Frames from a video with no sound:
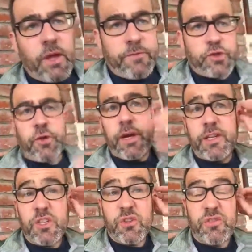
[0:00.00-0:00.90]
of
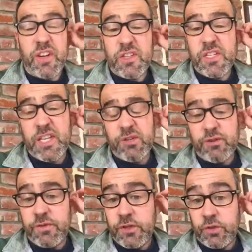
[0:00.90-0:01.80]
trying to find the
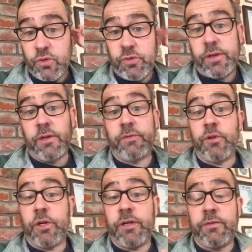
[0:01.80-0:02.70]
center of the story, of
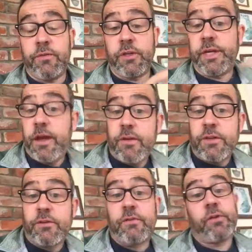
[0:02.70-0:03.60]
looking for the
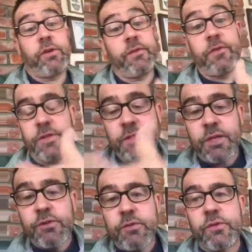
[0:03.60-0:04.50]
character, of looking for the
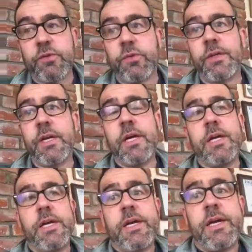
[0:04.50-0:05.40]
center of the story.
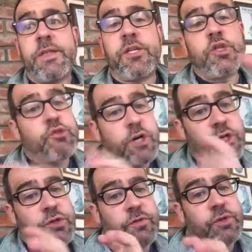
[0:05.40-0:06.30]
The
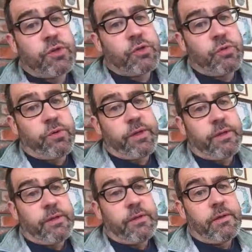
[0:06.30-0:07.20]
structure of the
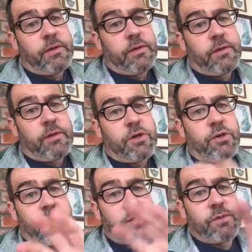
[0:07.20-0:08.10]
story
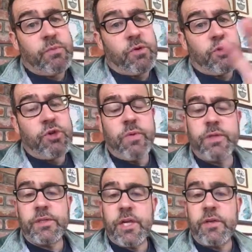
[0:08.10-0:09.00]
creates a more
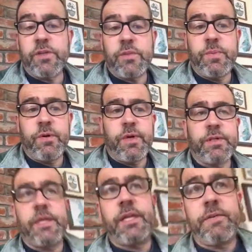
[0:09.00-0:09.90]
nuanced kind of
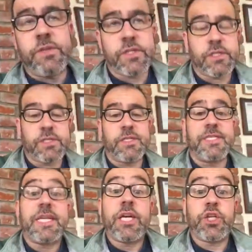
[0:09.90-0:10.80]
experience, and it gives us a
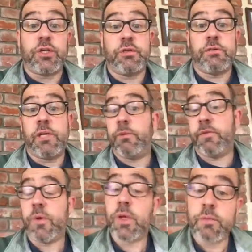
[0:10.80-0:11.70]
sensation,
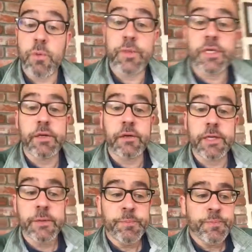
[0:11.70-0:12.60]
even if only
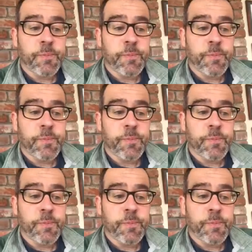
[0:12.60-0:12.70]
momentarily,